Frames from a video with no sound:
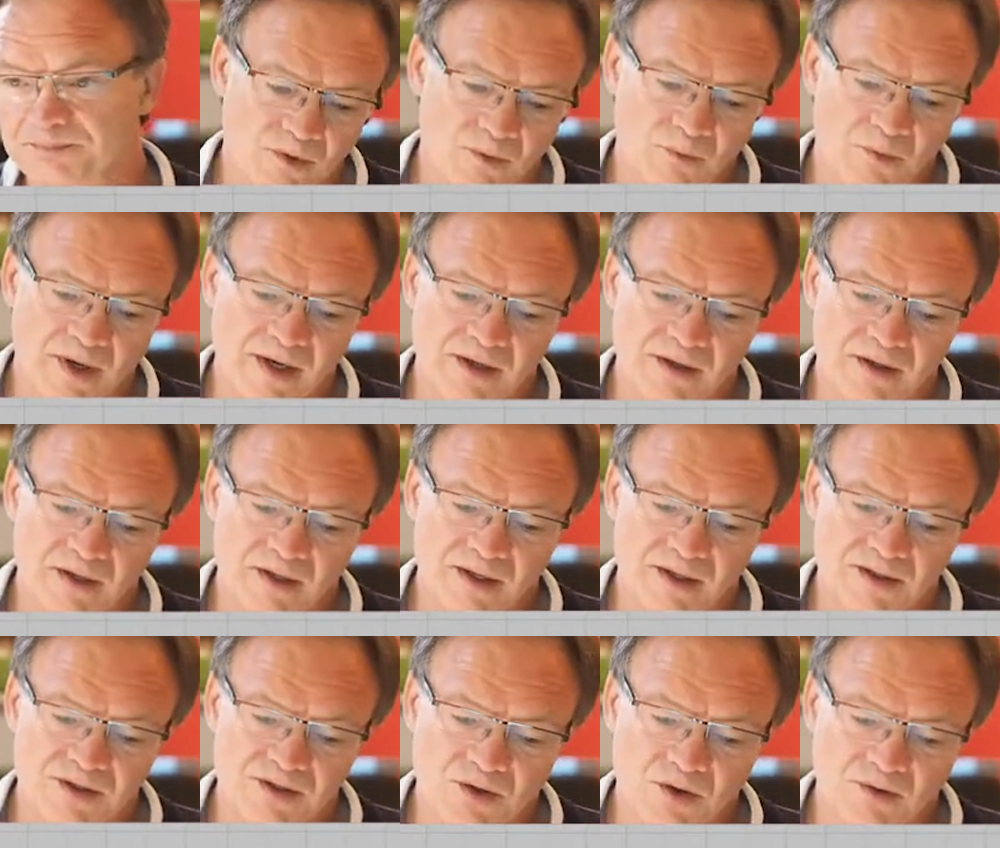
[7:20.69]
When
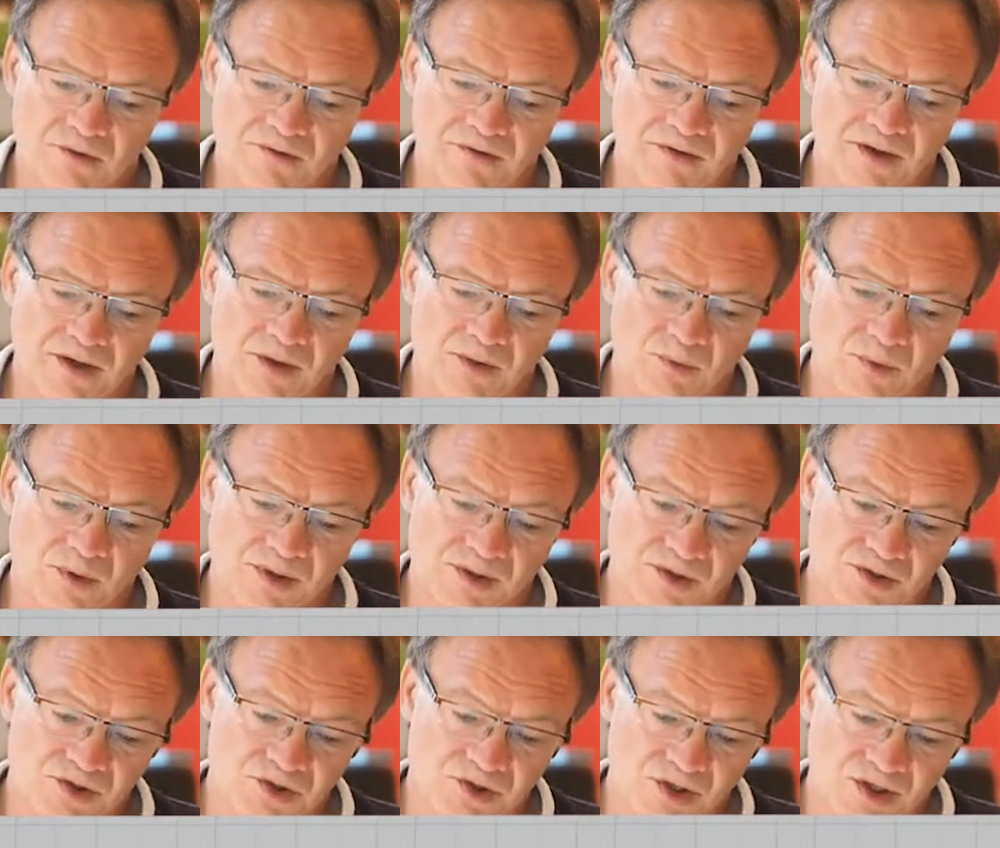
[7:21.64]
it's configured with
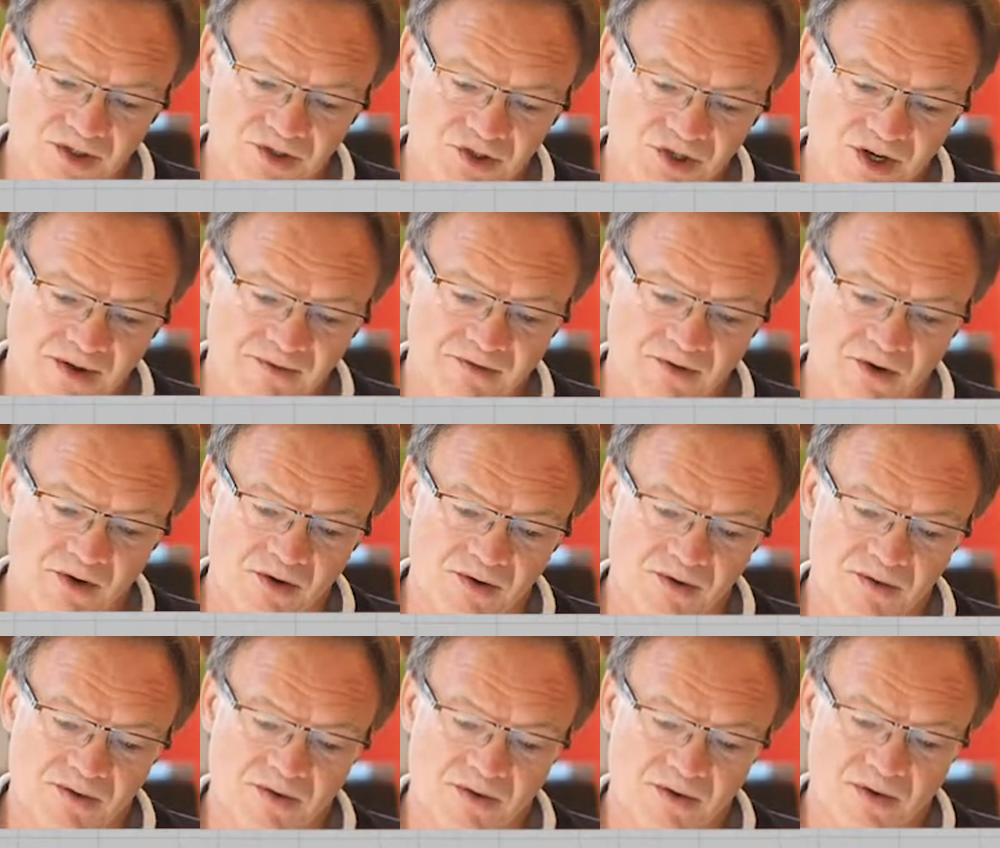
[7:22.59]
the
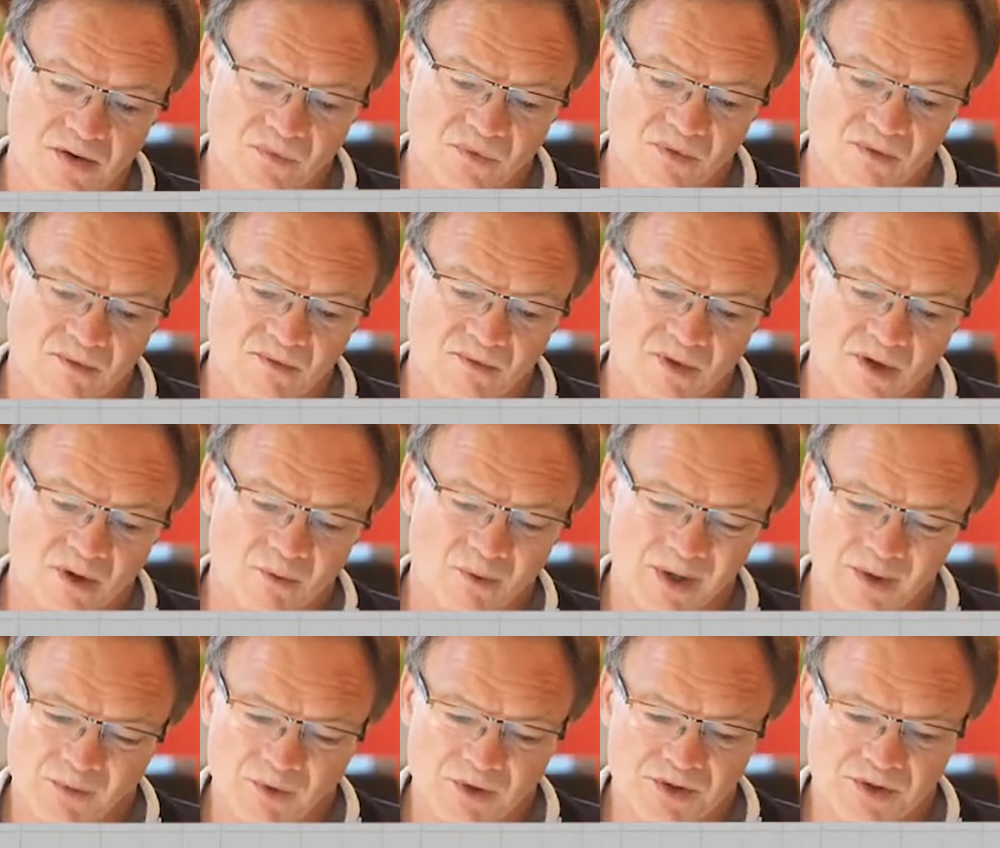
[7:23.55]
chevron,
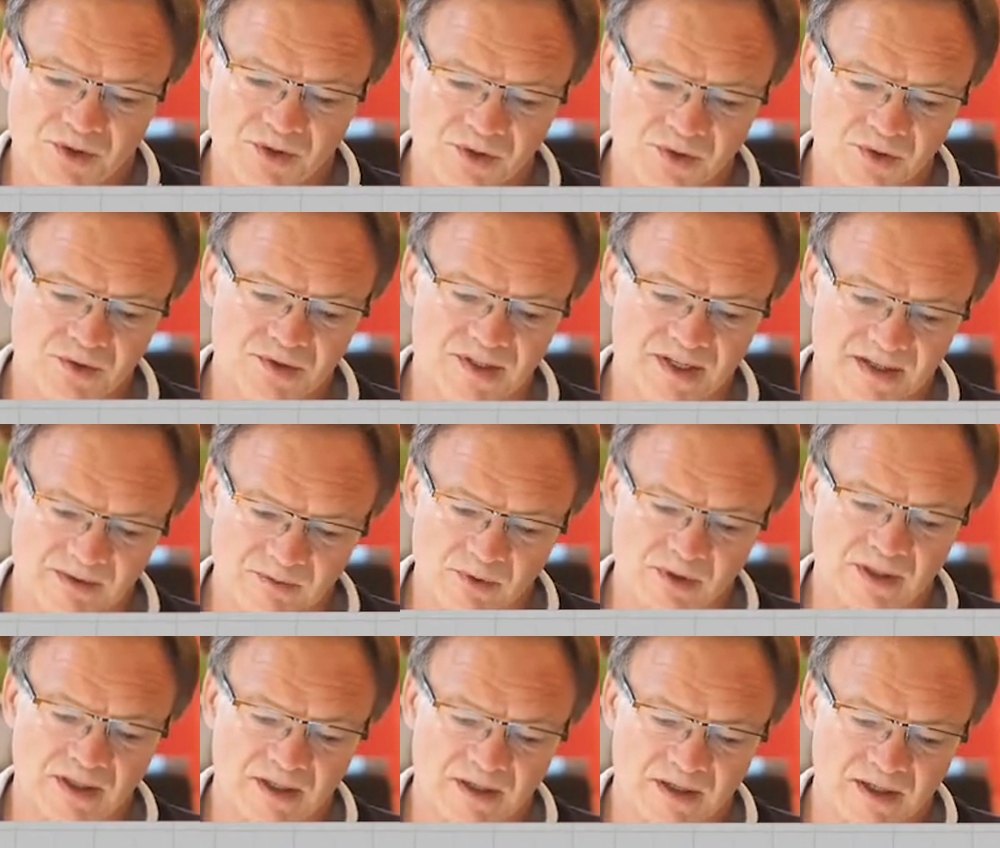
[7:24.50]
when would you use that?
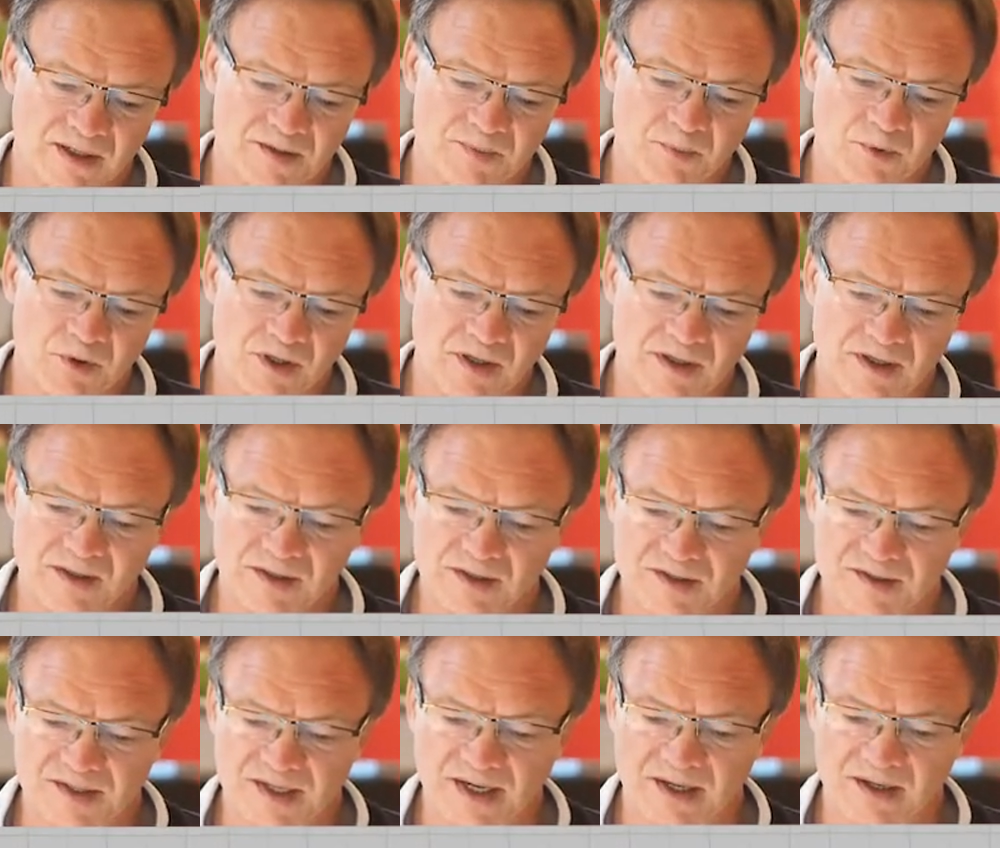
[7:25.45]
Well, let's put it in
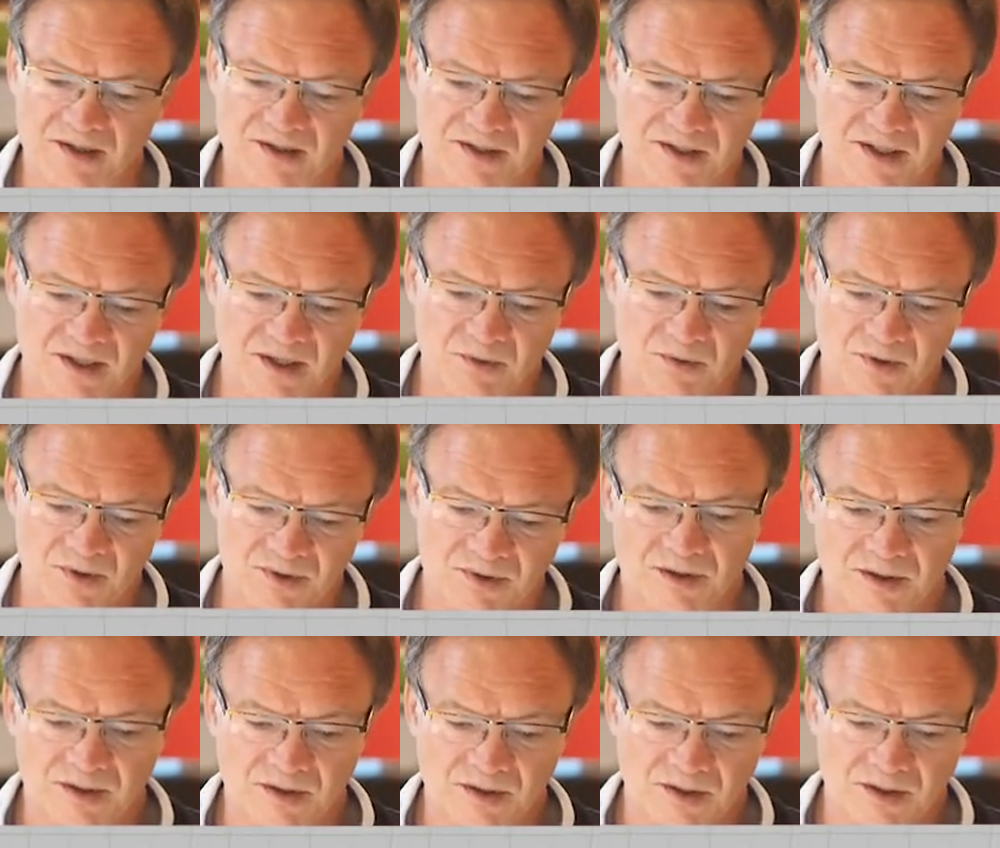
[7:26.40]
the second sequence,
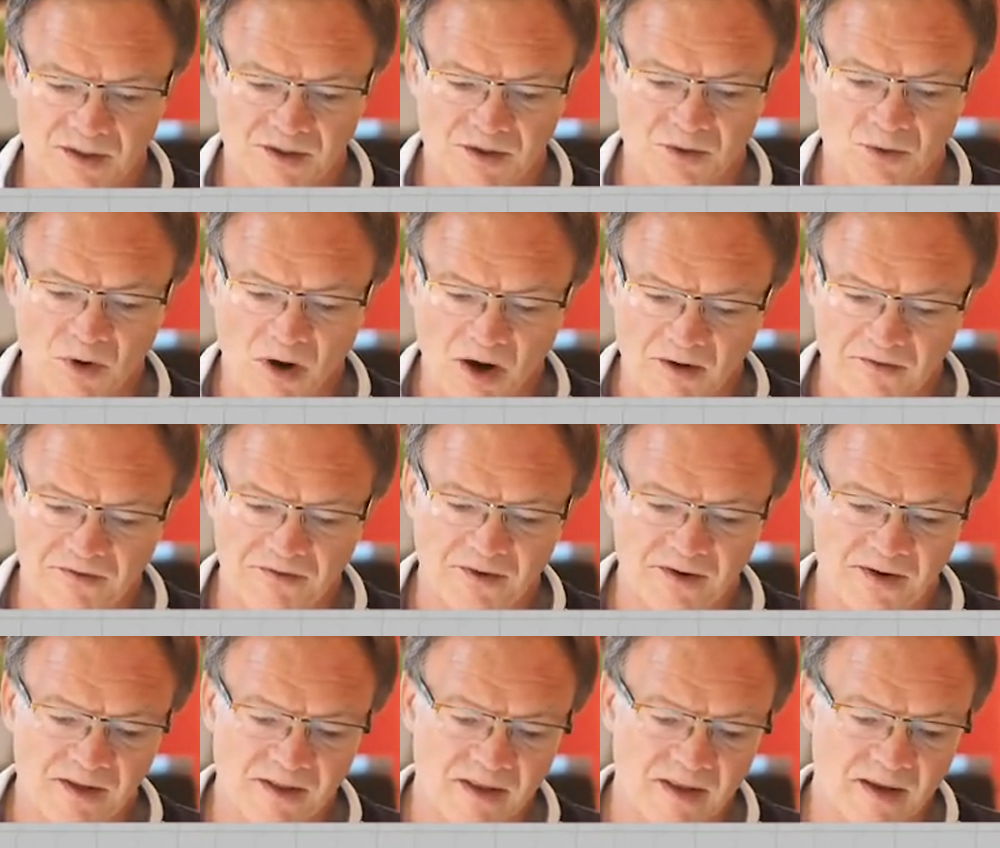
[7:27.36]
that you're
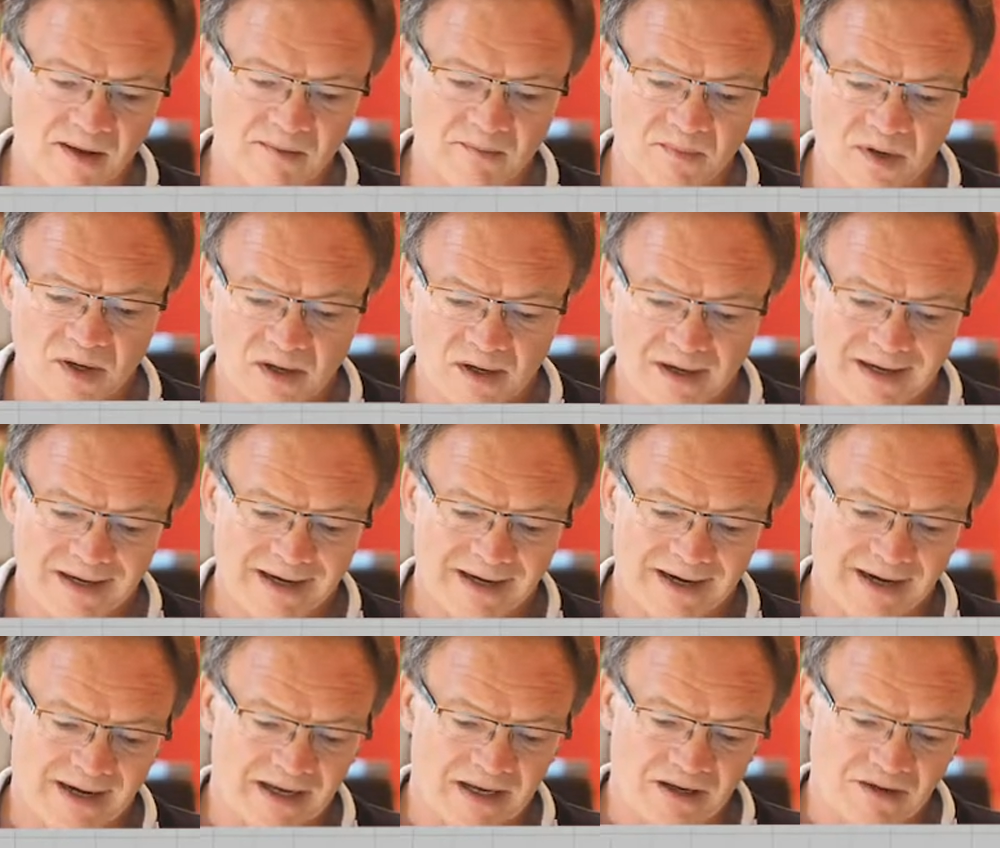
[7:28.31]
offering them
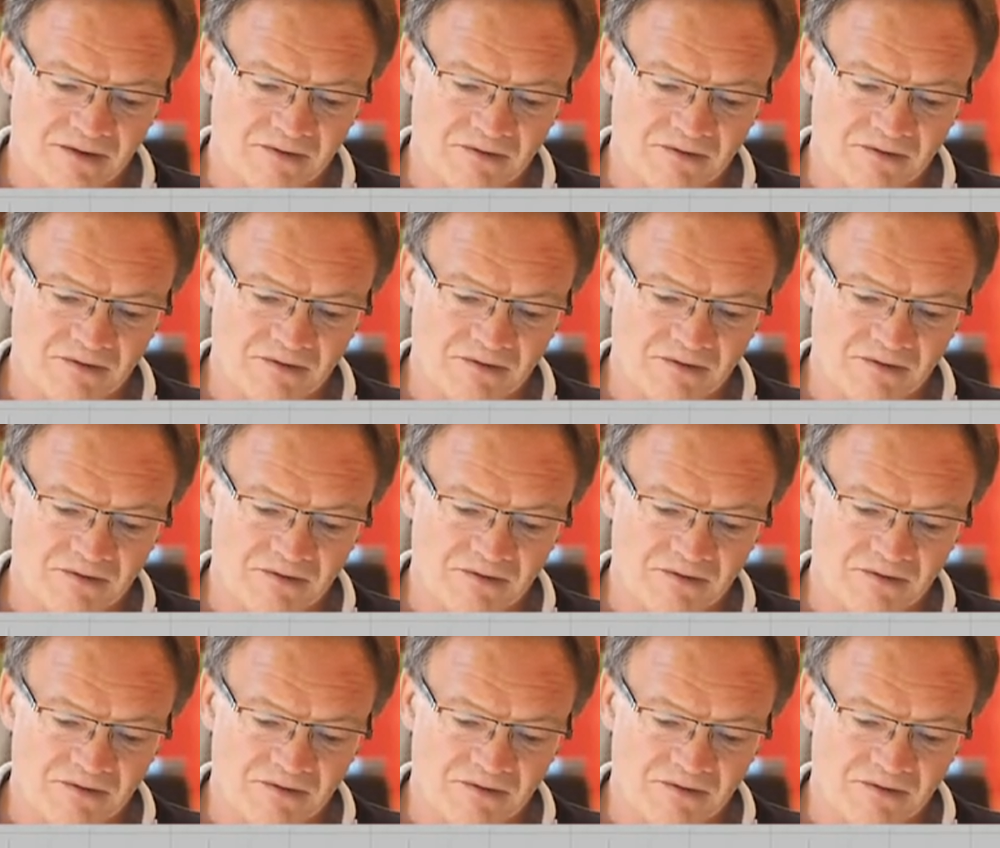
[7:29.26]
a